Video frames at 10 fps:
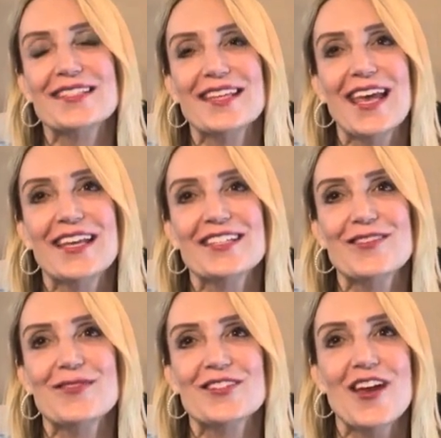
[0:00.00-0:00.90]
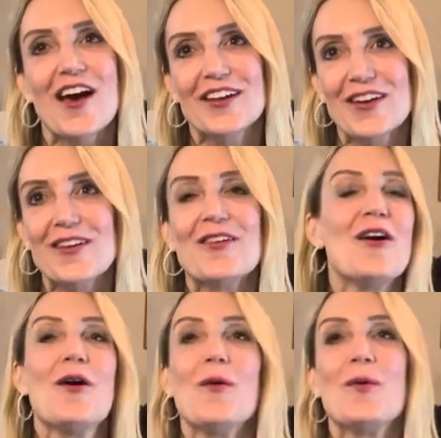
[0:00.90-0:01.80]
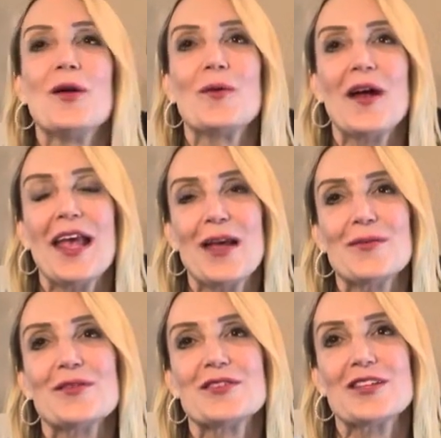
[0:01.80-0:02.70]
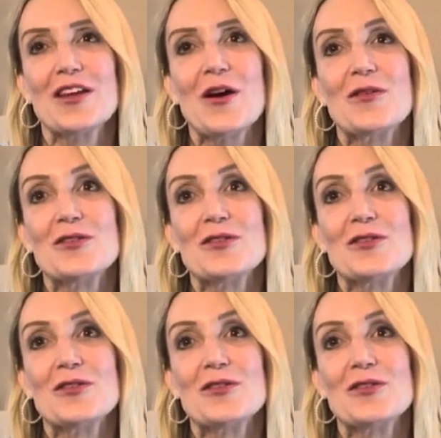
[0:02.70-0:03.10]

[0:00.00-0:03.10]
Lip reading: San Gimignano, we were able to go